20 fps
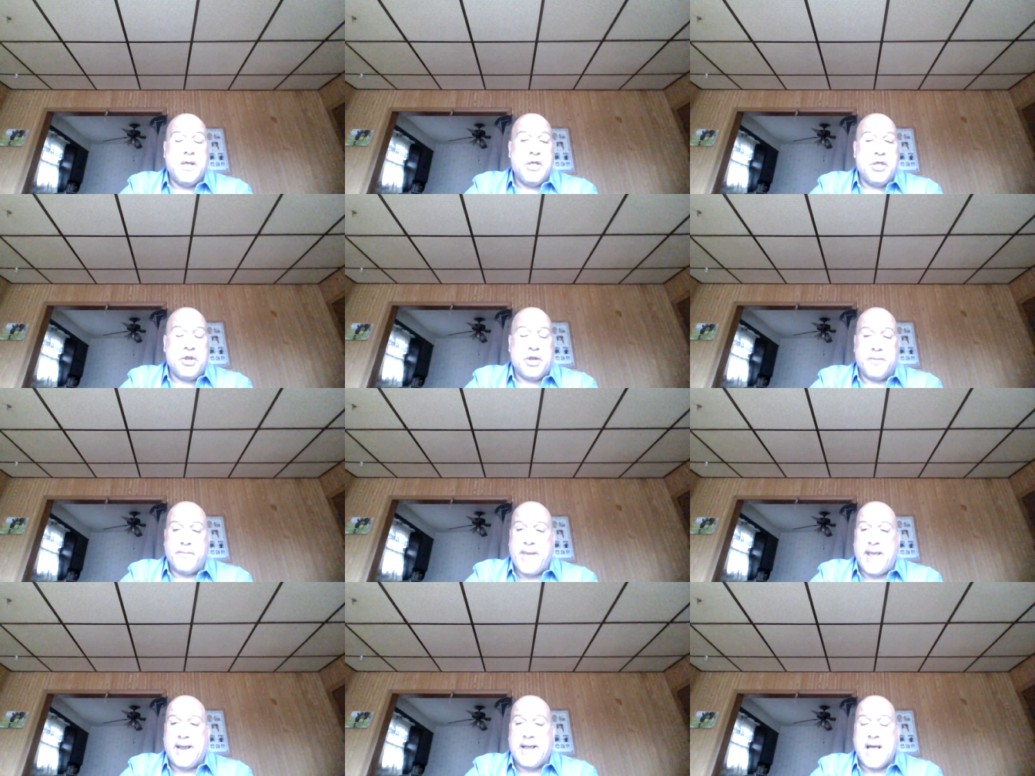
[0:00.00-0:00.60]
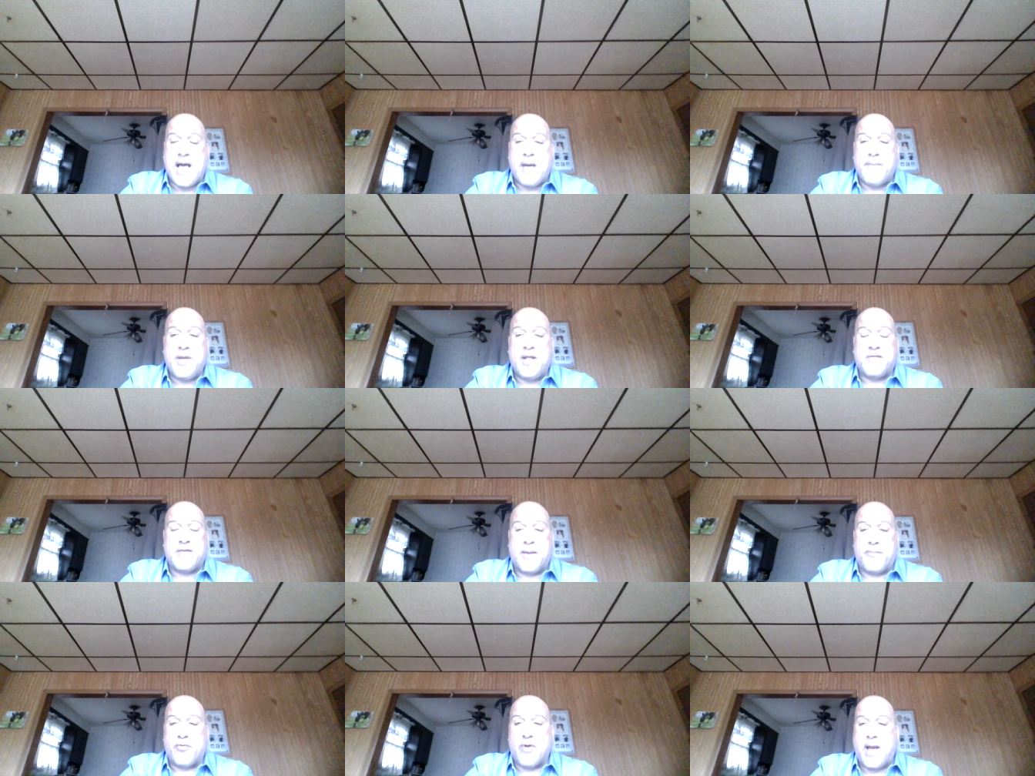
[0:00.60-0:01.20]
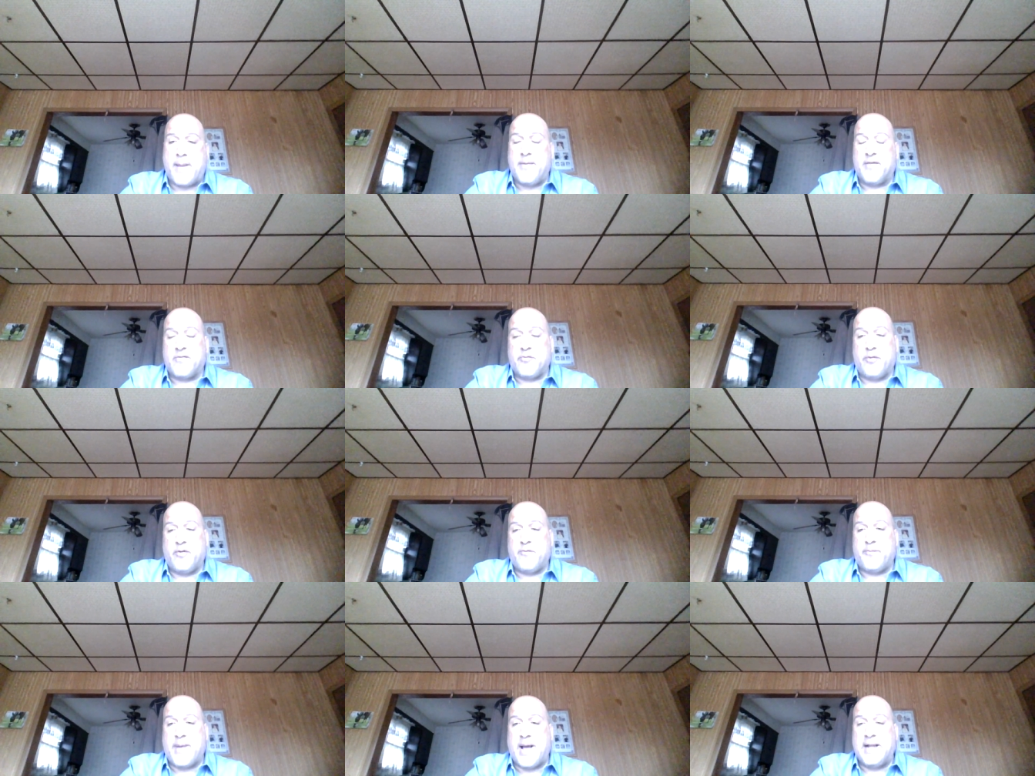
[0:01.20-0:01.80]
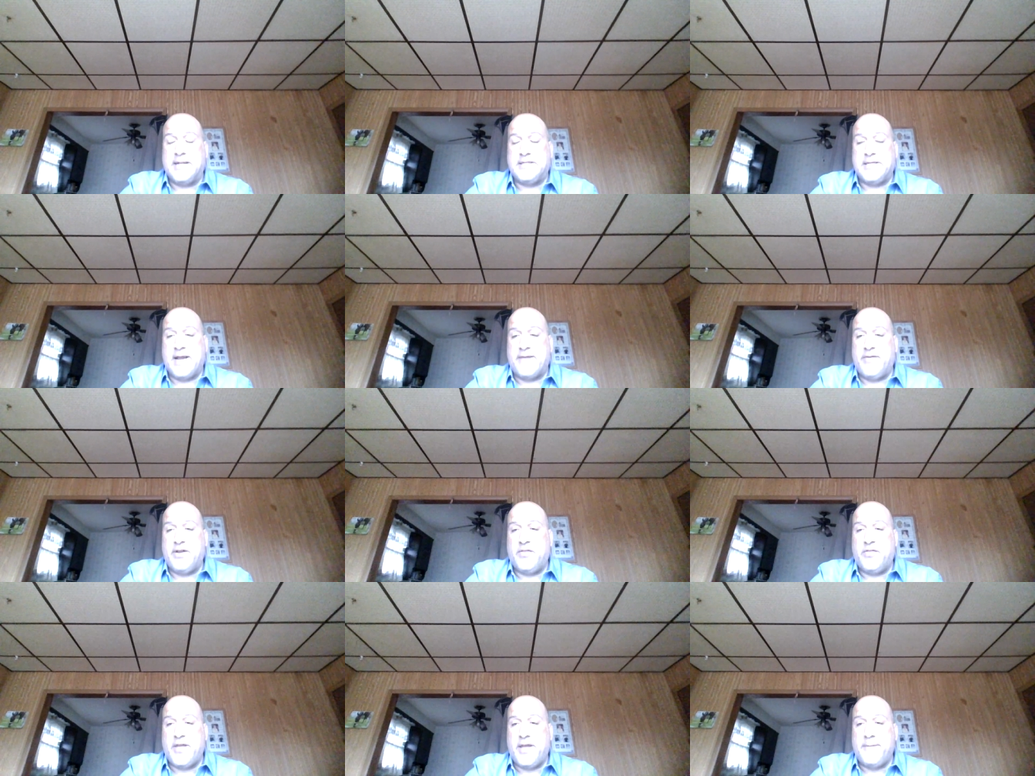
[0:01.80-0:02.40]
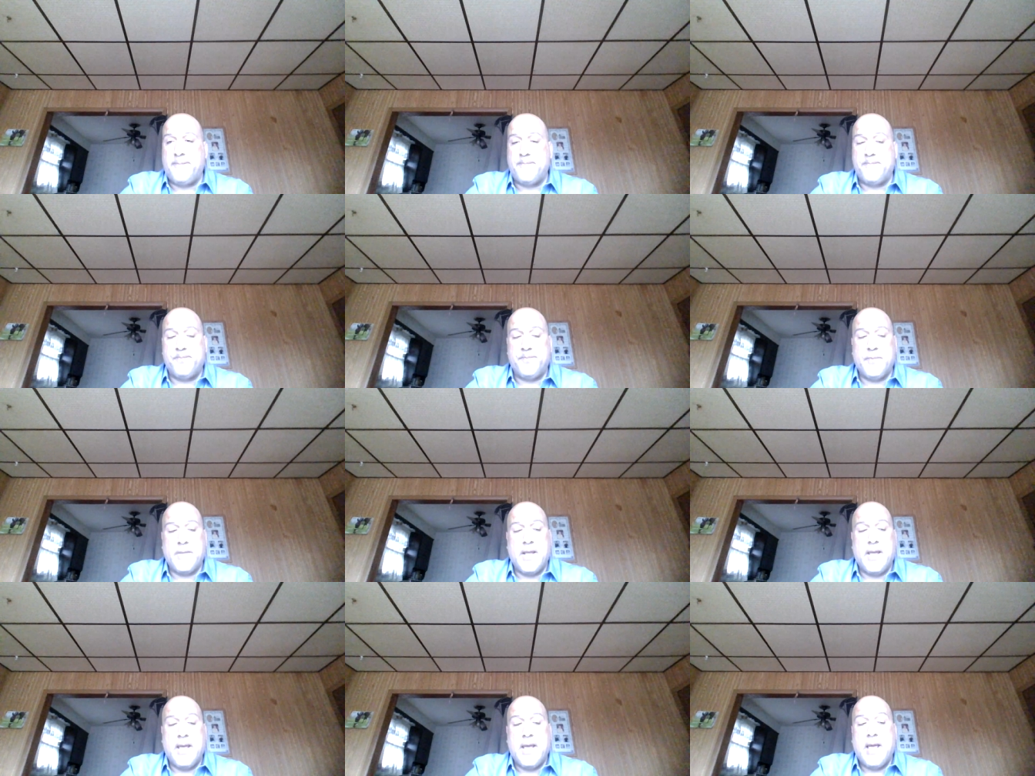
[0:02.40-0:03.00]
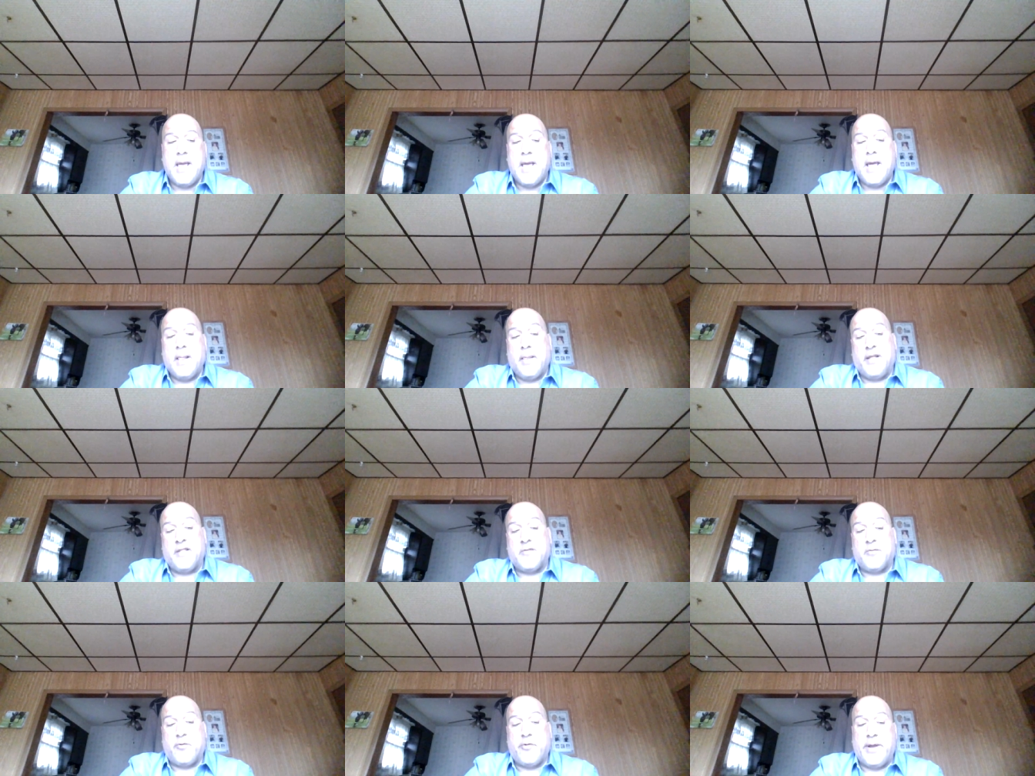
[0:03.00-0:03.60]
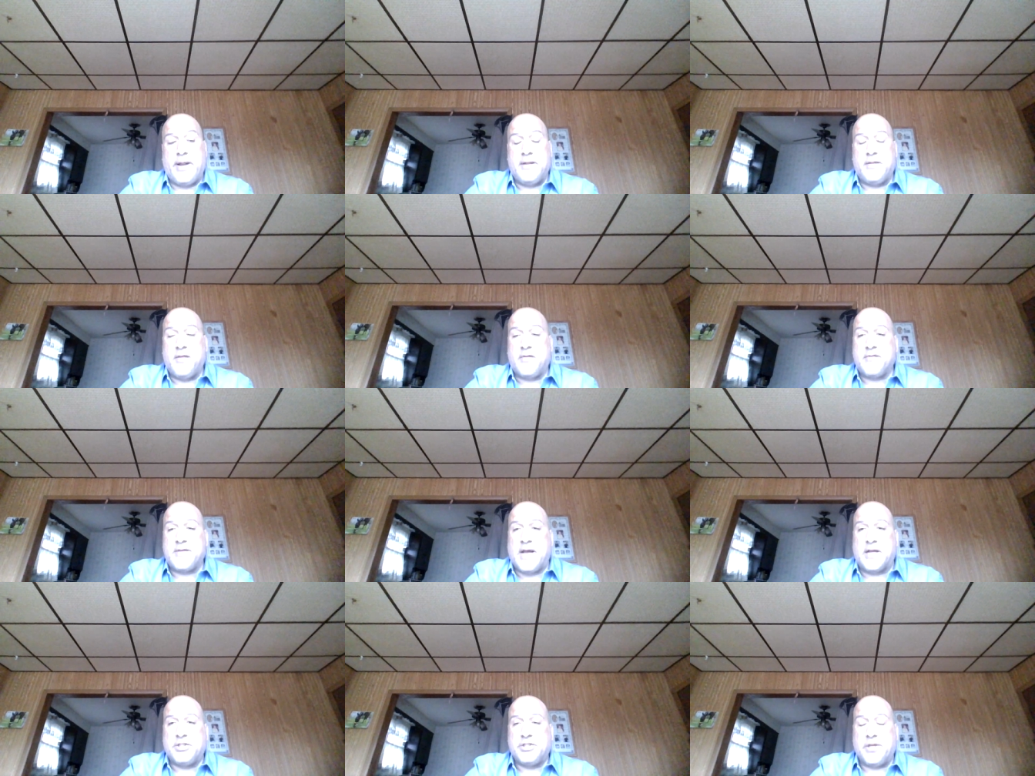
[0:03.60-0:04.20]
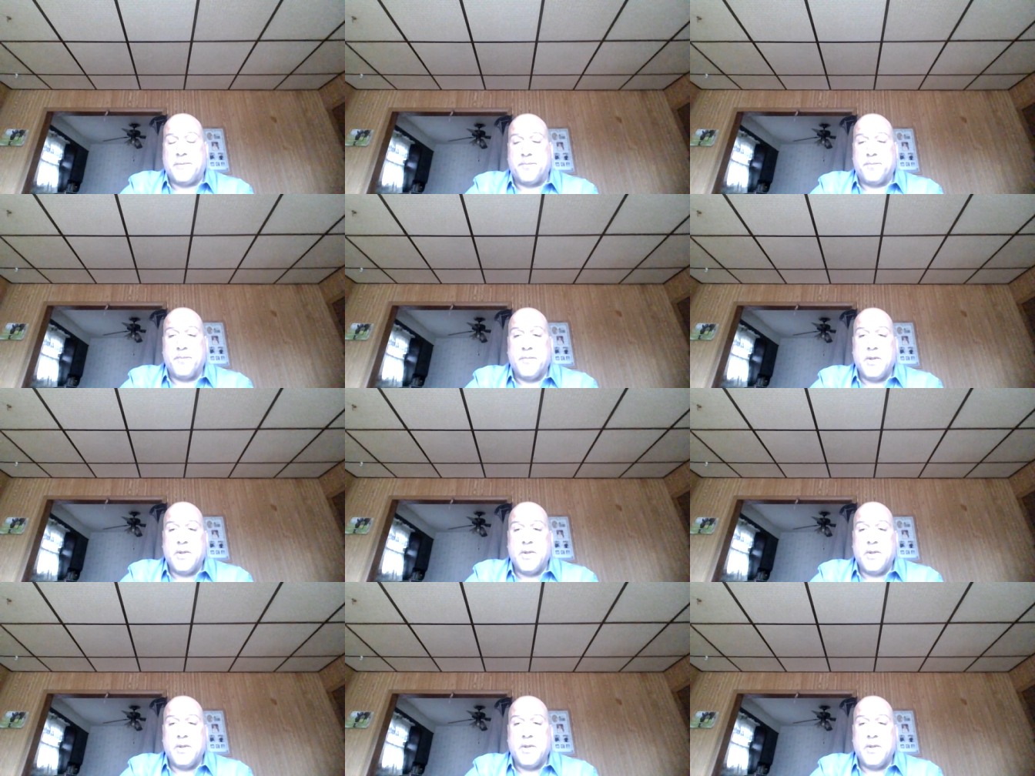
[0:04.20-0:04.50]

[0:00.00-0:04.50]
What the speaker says: You can make comments. I promise to respond to everything. Let's create a discussion.